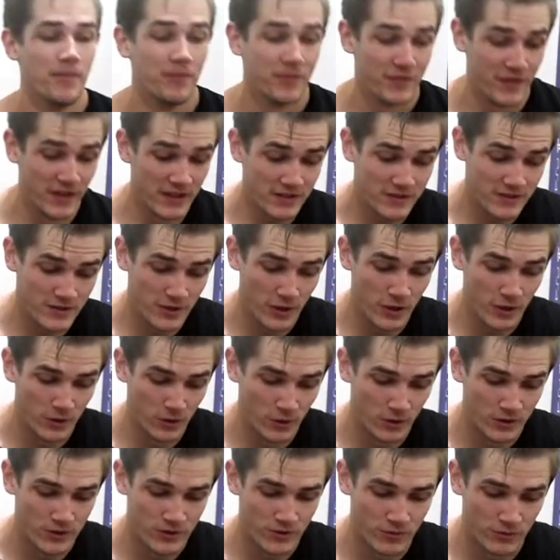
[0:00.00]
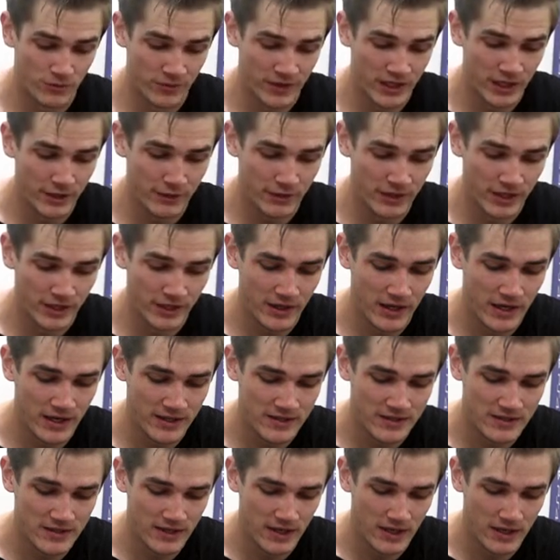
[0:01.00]
This though looks really, really
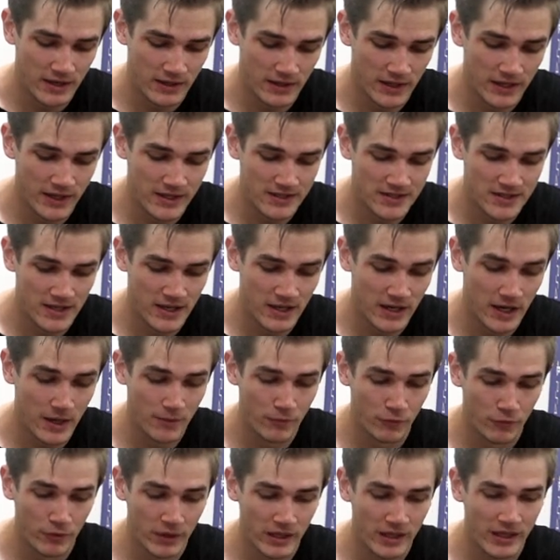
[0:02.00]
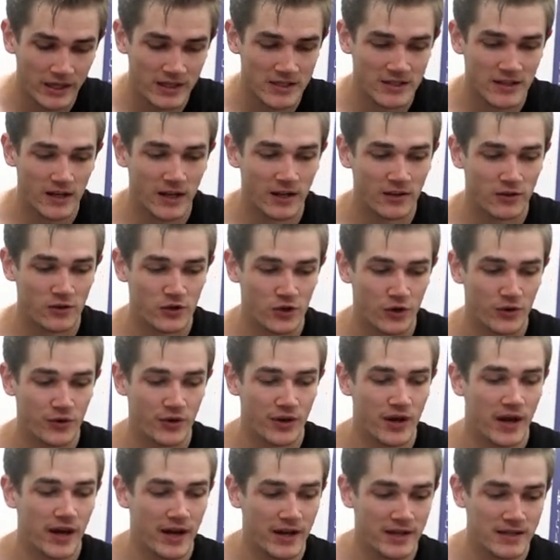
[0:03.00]
nice, and like I said, I'm really excited to show you
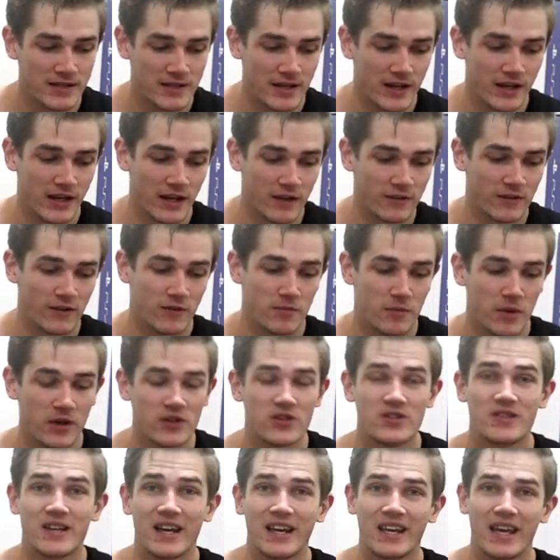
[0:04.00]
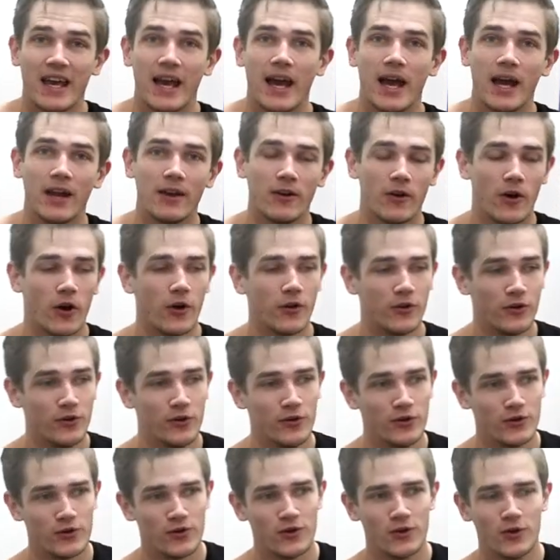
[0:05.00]
guys, I guess, as much as I can on
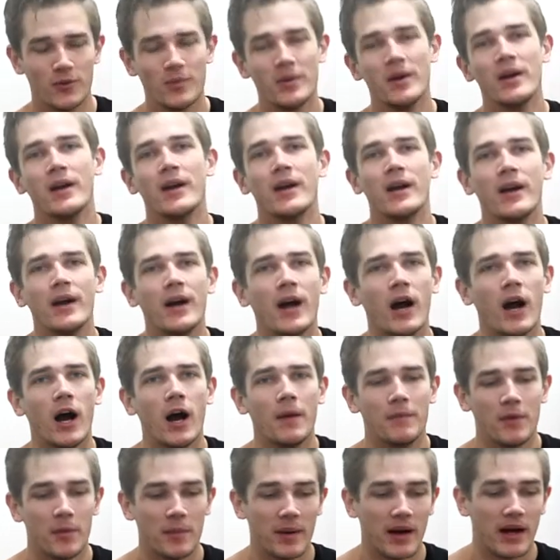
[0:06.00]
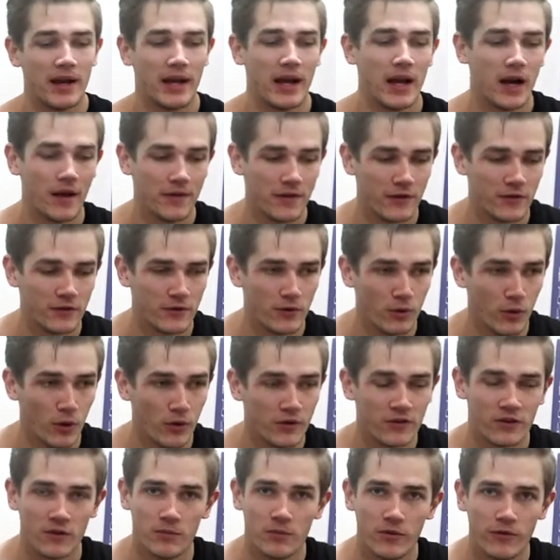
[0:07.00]
YouTube about how this
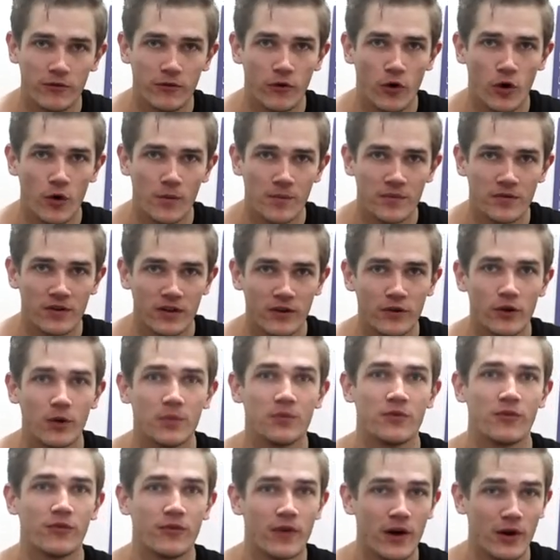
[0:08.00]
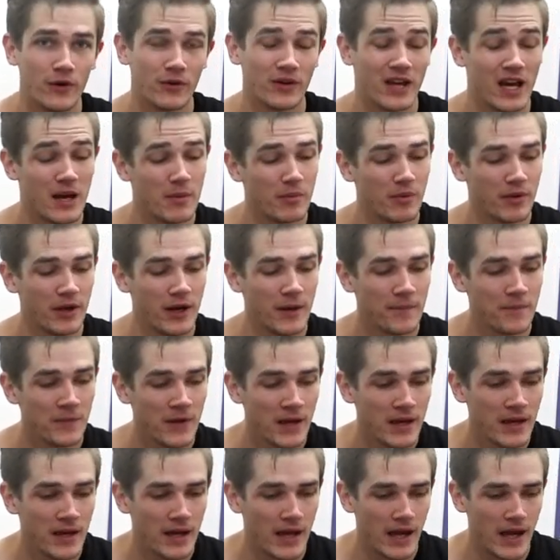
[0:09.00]
looks and performs in terms of final gameplay.
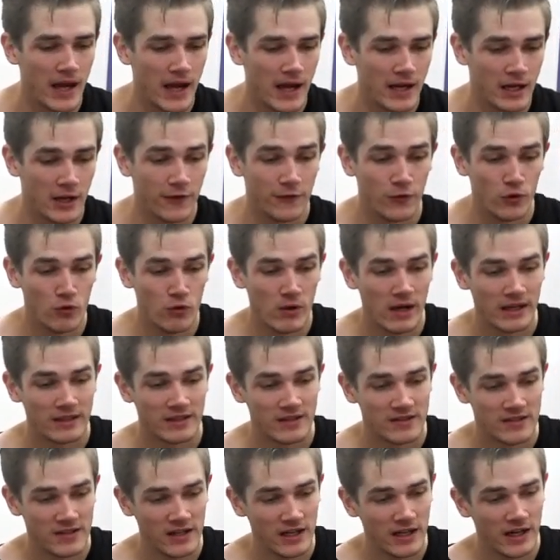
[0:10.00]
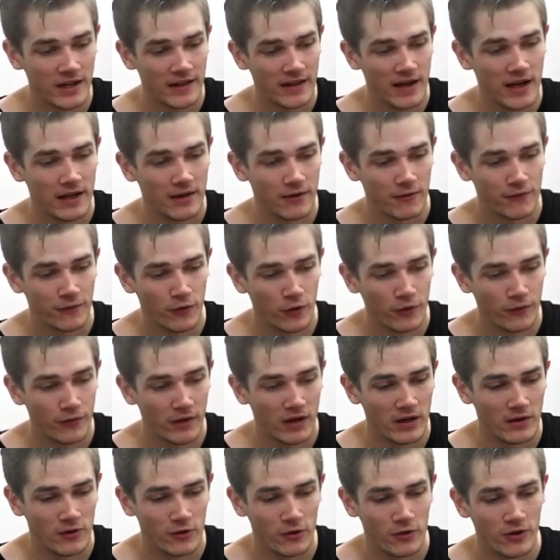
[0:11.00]
And if you'd like to see any of that, then feel
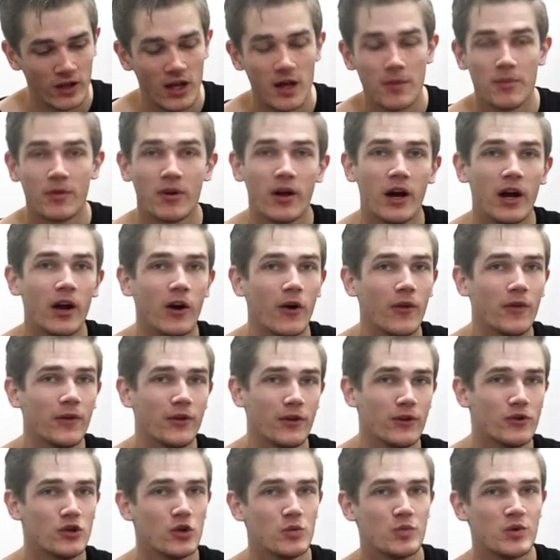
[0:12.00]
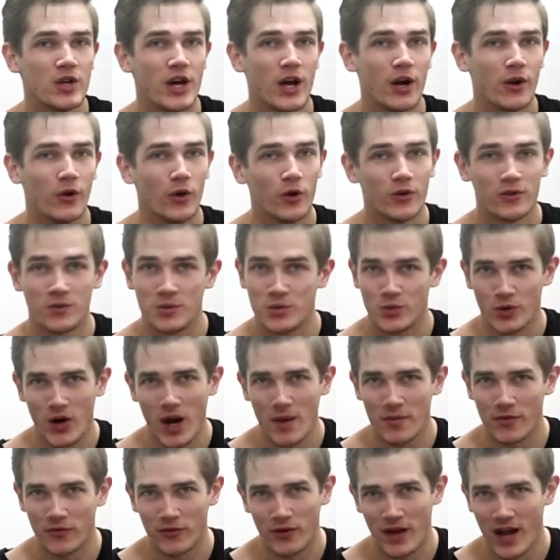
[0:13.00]
free to keep an eye on the YouTube channel or
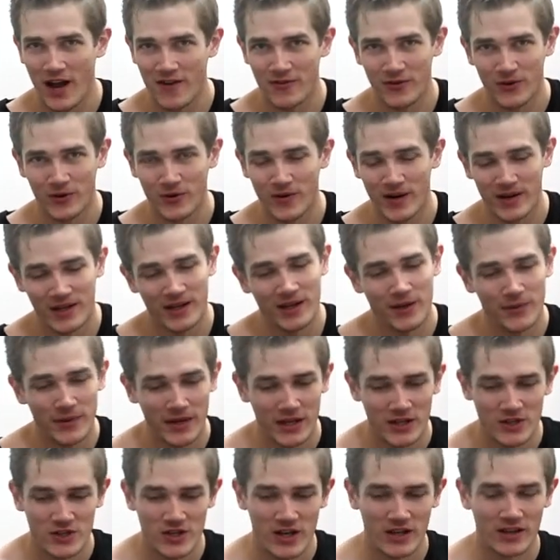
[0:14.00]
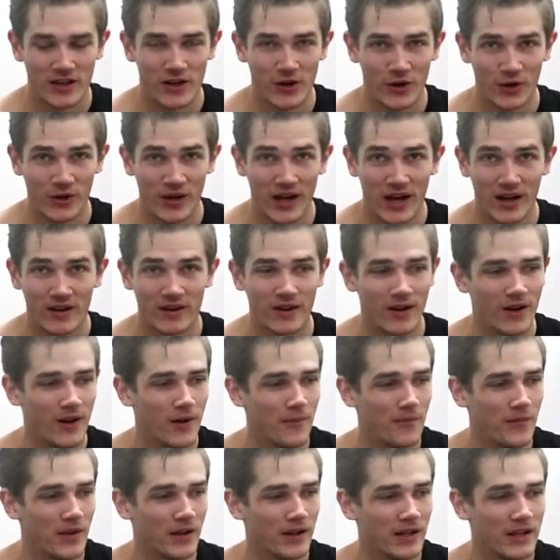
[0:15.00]
subscribe if you haven't already, and we can check that all
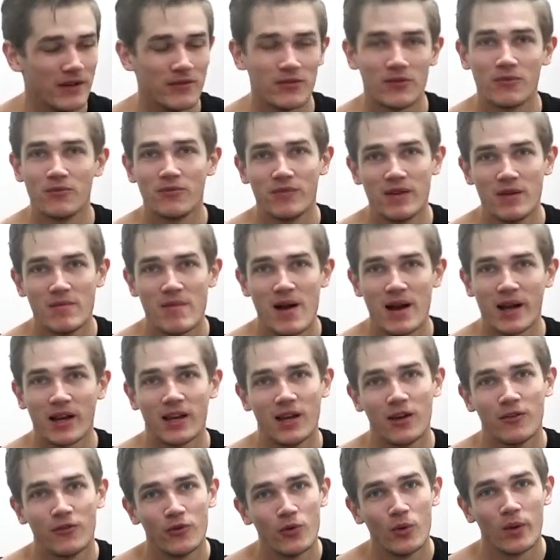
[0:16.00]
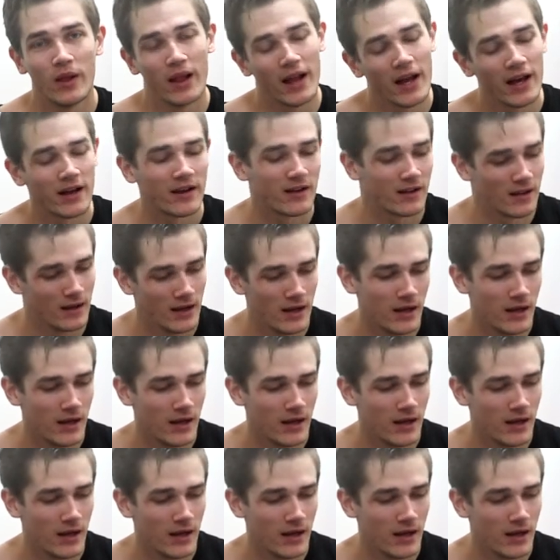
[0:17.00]
out and leave some feedback if you would like.